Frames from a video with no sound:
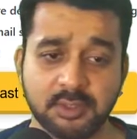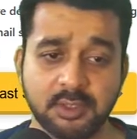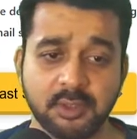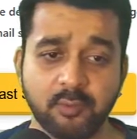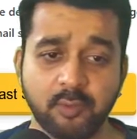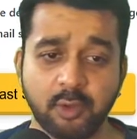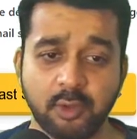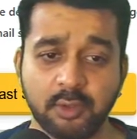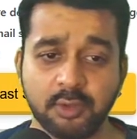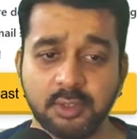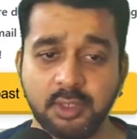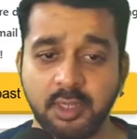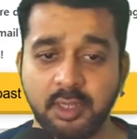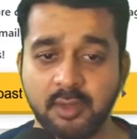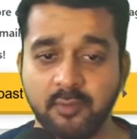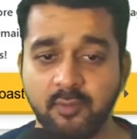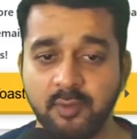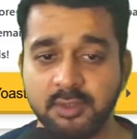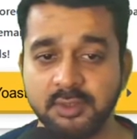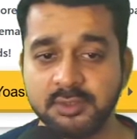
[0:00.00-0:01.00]
was, like,
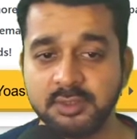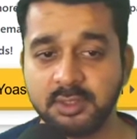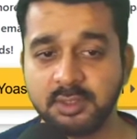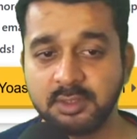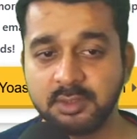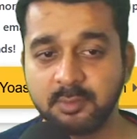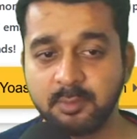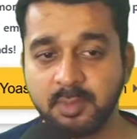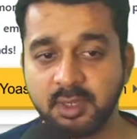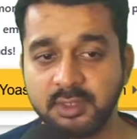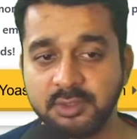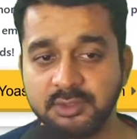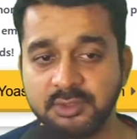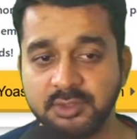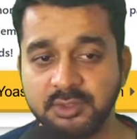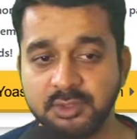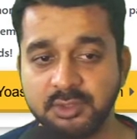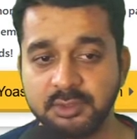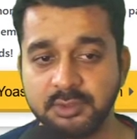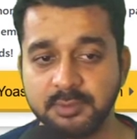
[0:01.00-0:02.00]
we just
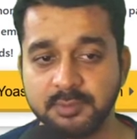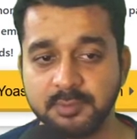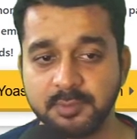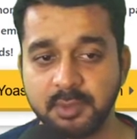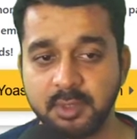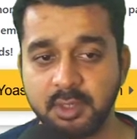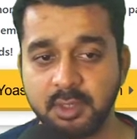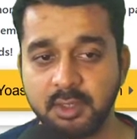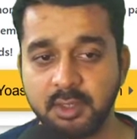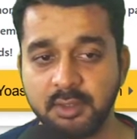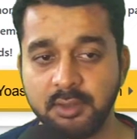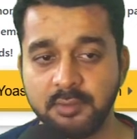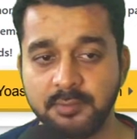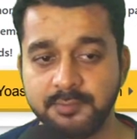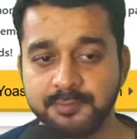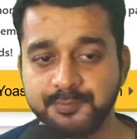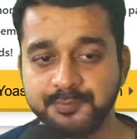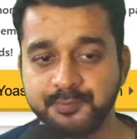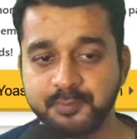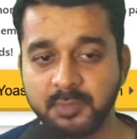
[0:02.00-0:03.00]
mentioned our
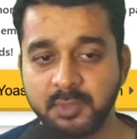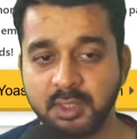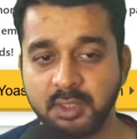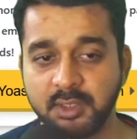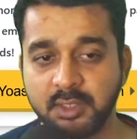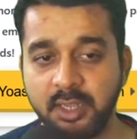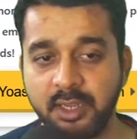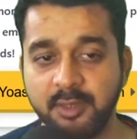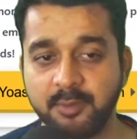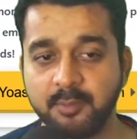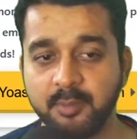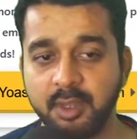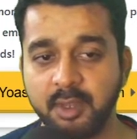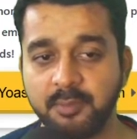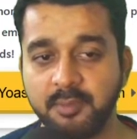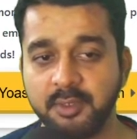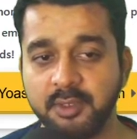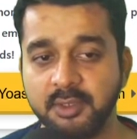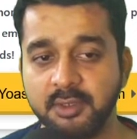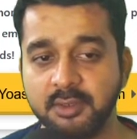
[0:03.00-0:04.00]
sitemap
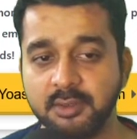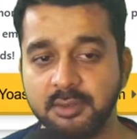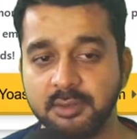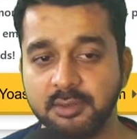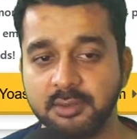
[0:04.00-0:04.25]
here,